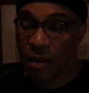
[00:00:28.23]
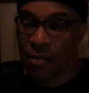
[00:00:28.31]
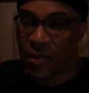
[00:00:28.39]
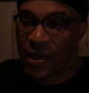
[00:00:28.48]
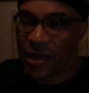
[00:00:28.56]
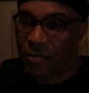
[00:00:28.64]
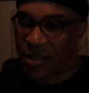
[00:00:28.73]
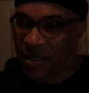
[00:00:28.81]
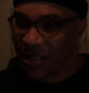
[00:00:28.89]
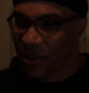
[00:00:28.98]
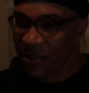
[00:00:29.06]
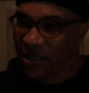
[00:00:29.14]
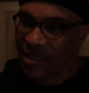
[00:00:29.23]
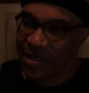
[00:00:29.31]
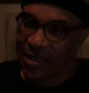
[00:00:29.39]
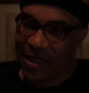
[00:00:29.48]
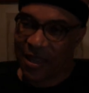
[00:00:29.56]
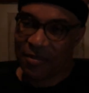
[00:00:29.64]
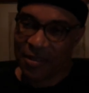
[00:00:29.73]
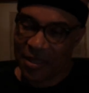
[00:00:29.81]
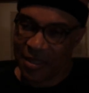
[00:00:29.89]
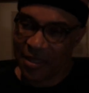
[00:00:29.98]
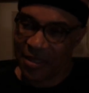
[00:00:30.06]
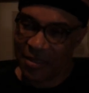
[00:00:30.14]
My name is Derek
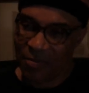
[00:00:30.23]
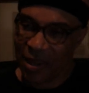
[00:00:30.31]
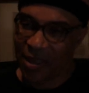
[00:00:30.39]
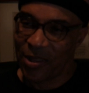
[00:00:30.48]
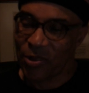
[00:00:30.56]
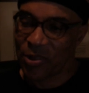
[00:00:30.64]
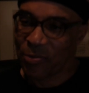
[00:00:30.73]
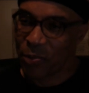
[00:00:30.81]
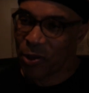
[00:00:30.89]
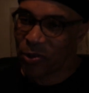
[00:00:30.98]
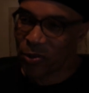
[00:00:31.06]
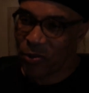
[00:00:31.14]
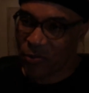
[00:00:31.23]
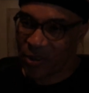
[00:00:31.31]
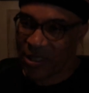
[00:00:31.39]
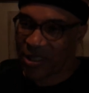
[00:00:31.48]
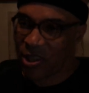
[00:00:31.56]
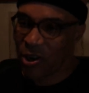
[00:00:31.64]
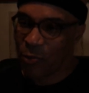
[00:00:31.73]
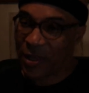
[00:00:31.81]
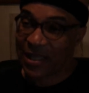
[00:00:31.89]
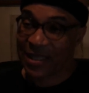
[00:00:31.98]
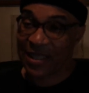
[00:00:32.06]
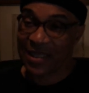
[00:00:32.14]
Davis. My close and personal friends call me
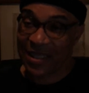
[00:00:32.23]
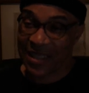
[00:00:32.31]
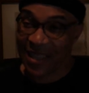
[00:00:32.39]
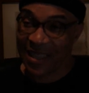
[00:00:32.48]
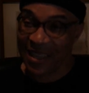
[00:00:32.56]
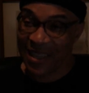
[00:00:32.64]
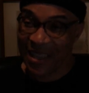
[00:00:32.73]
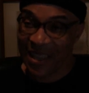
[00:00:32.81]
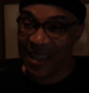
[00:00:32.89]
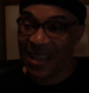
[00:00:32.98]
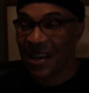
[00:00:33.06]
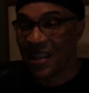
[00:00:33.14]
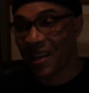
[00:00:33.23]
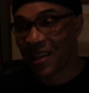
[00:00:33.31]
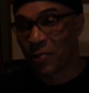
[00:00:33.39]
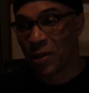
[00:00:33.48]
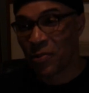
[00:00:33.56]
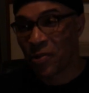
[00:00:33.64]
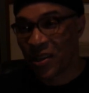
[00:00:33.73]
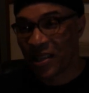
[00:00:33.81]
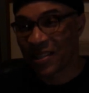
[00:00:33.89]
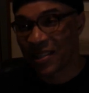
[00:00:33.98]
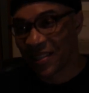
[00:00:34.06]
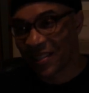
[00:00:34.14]
Sensei. A lot of people think
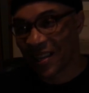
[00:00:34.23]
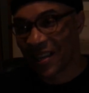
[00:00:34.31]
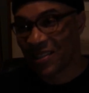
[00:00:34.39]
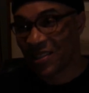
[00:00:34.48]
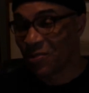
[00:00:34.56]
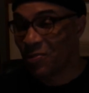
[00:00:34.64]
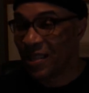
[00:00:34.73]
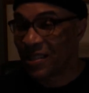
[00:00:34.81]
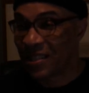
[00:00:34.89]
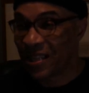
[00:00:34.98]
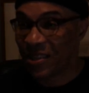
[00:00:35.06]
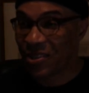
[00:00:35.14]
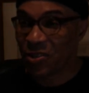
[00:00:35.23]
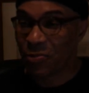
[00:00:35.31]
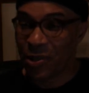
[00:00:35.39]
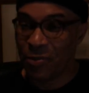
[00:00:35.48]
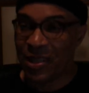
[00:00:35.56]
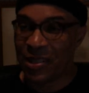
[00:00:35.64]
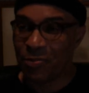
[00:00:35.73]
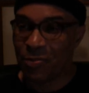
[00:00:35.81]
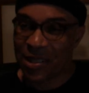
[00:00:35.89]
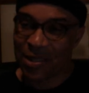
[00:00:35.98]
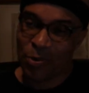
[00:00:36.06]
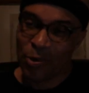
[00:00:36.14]
Sensei just means teacher, but it means
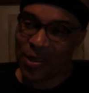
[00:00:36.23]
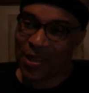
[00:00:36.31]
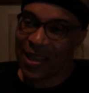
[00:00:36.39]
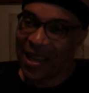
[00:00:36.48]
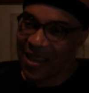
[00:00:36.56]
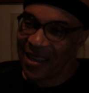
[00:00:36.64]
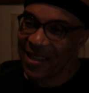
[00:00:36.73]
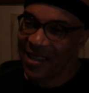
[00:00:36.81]
much more than that.